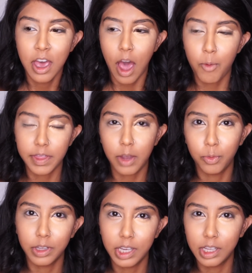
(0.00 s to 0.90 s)
I want that
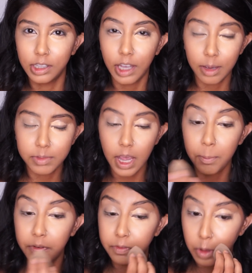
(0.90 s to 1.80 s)
really glam
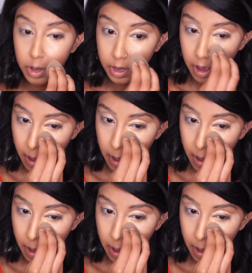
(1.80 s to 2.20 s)
type of look.